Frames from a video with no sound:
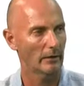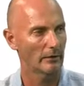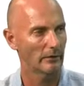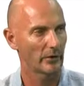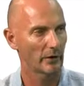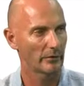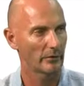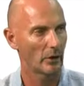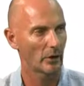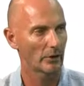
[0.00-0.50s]
The yes,
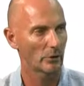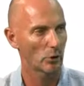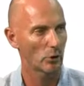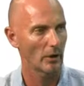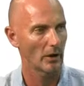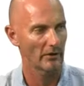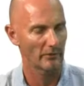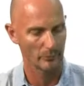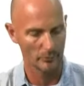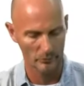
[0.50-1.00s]

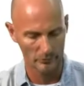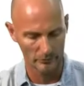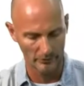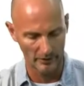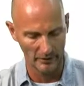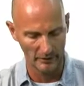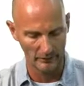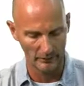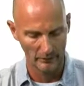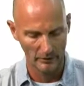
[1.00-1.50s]
technology has
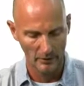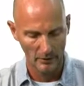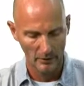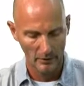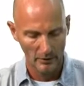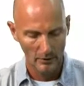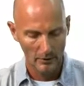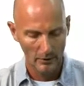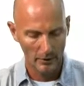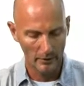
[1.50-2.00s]
progressed. That's
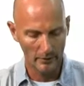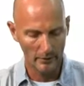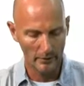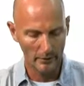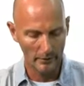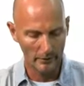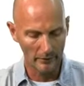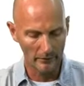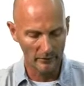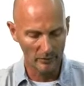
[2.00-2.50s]
right. And
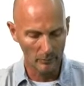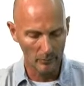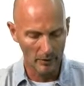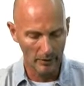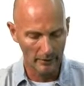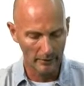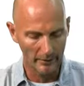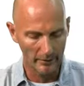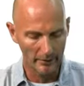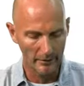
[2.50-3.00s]
another
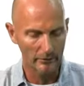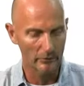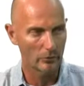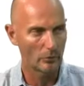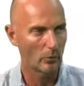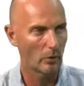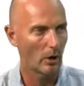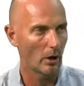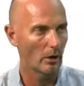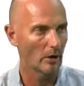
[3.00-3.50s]
similarity
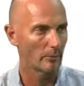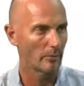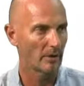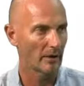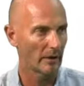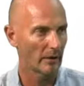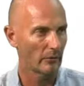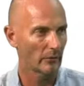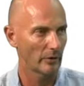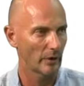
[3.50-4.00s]
to our
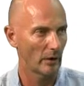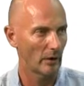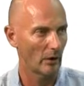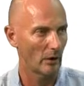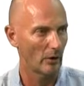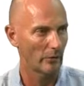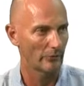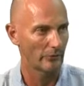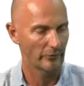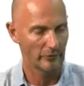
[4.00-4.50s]
plaidoyer
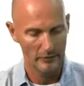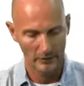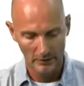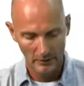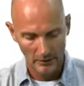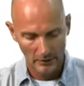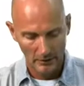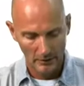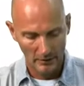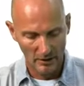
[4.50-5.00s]
of
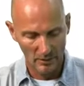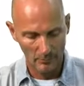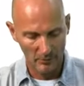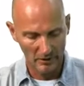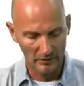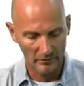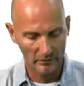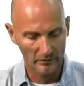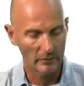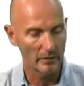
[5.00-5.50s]

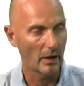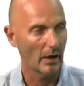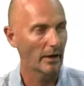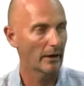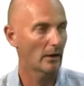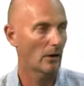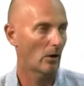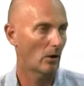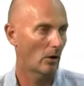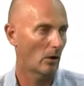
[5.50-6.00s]
keeping
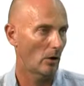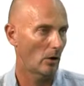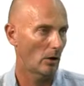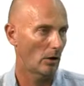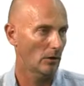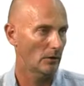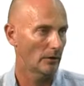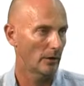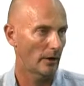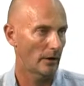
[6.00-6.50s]
Snyder
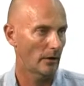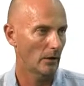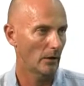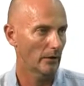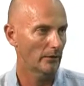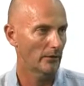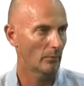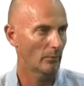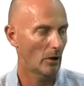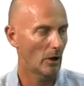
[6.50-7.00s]
Hall and yeah.
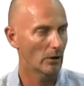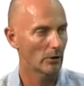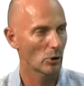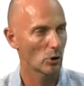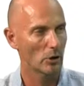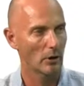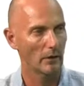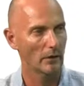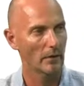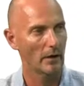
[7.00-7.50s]
not
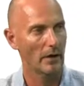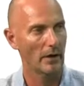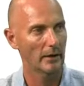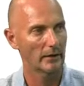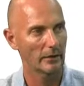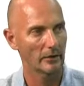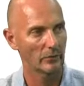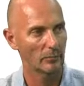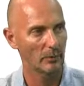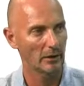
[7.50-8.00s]
demolishing
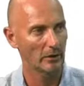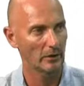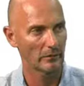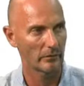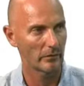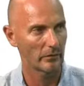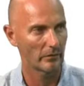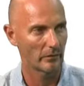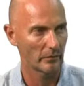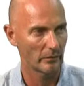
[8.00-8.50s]
that is yeah. because
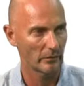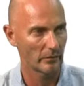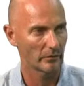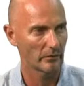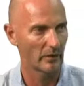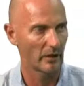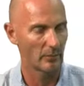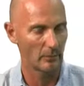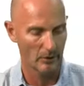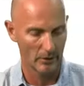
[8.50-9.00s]
this is the
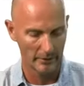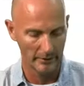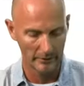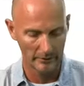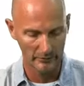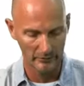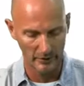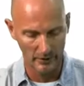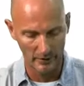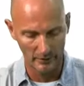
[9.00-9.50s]
same
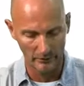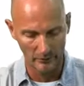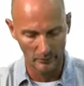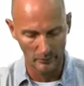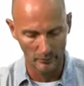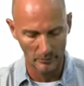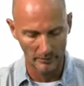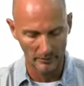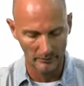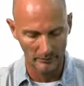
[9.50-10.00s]
architect, so
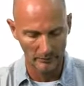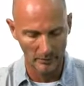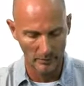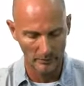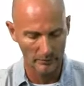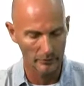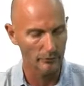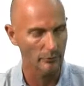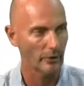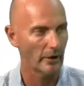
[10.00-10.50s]
please
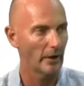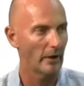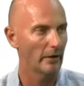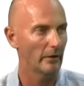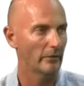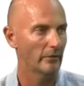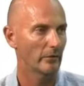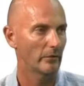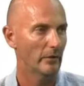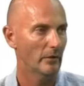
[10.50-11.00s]
don't
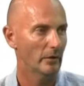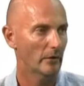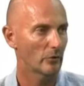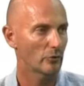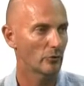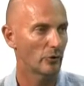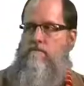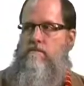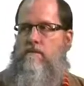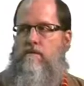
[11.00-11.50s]
erase Correct. a
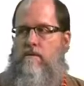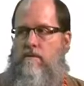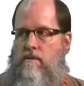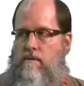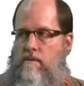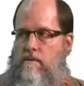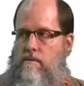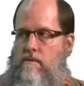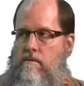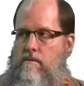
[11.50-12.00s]
trace of
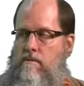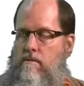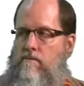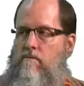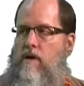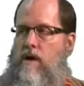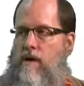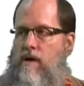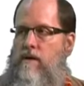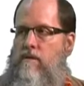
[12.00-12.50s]
that
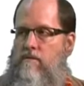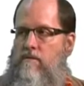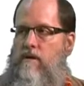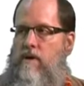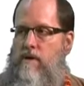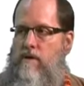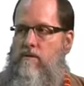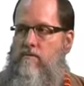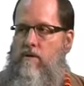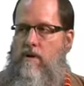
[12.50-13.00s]
architect. Right,
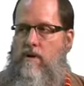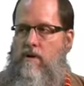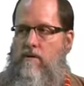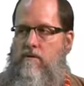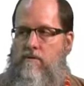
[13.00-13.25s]
right, right.